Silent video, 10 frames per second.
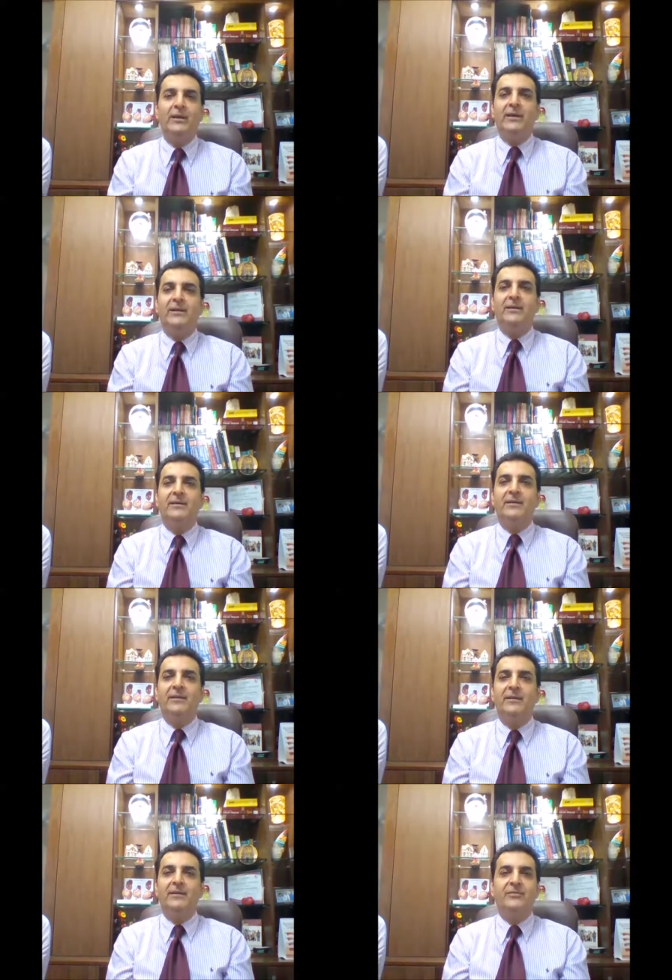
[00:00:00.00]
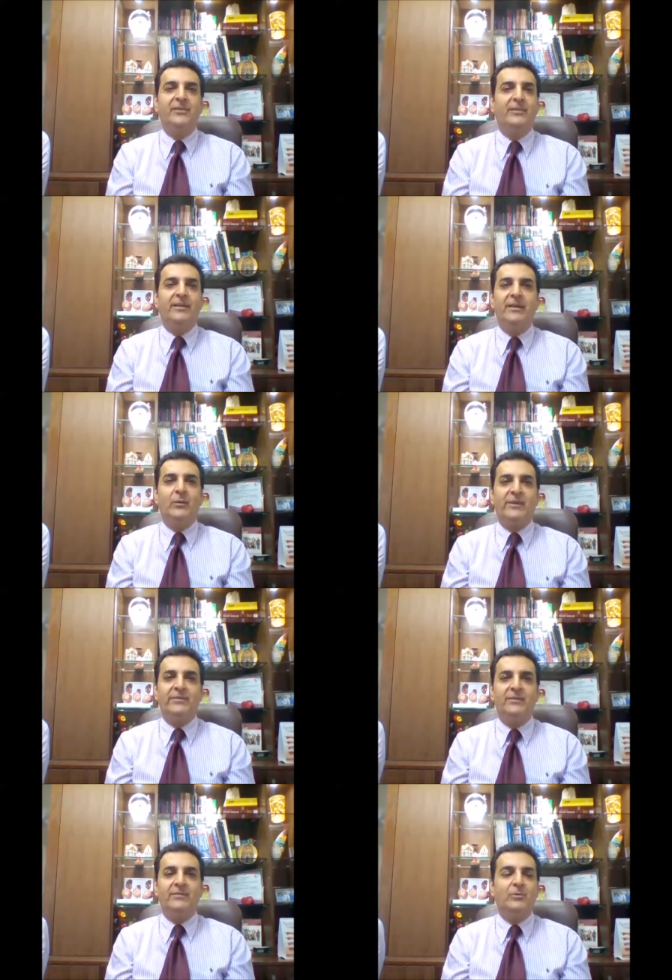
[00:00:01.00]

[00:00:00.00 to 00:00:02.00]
And if there are any questions,